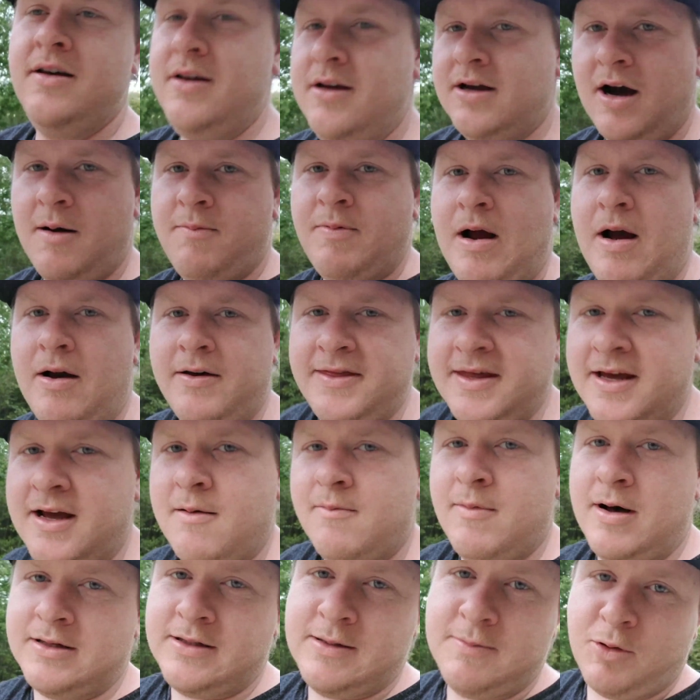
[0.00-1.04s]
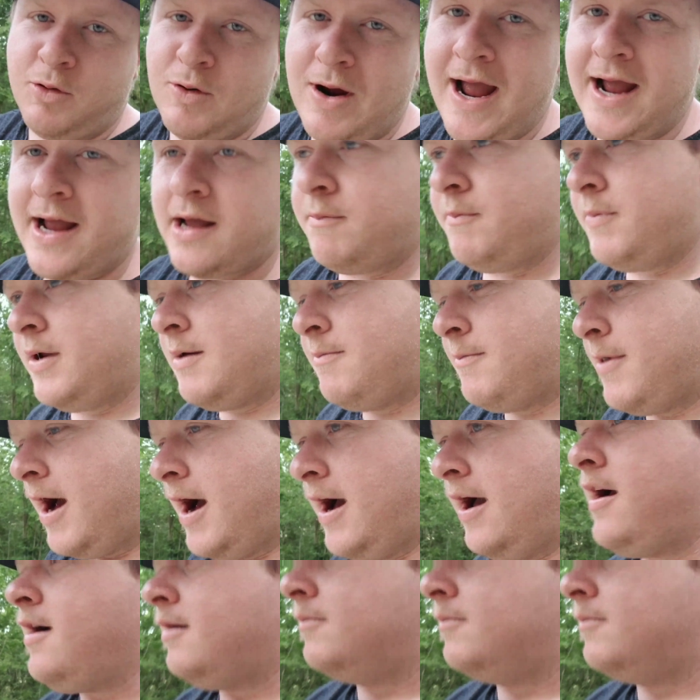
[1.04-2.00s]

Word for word: Y'all probably think I'm on some crack, but I'm not.